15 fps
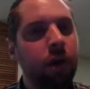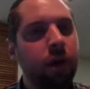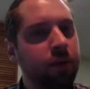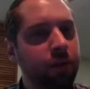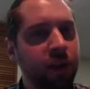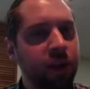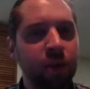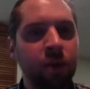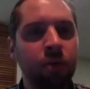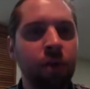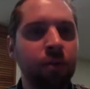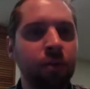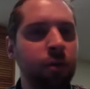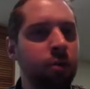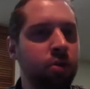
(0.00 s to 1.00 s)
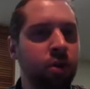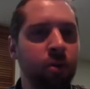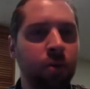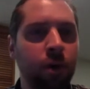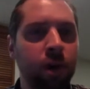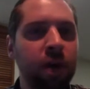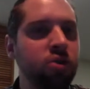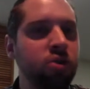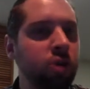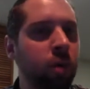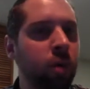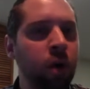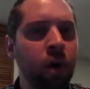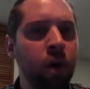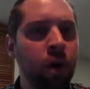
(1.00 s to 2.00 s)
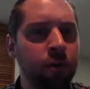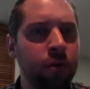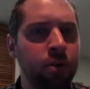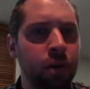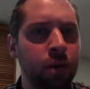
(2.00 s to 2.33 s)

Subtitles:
If you think about revolution throughout history, what do we often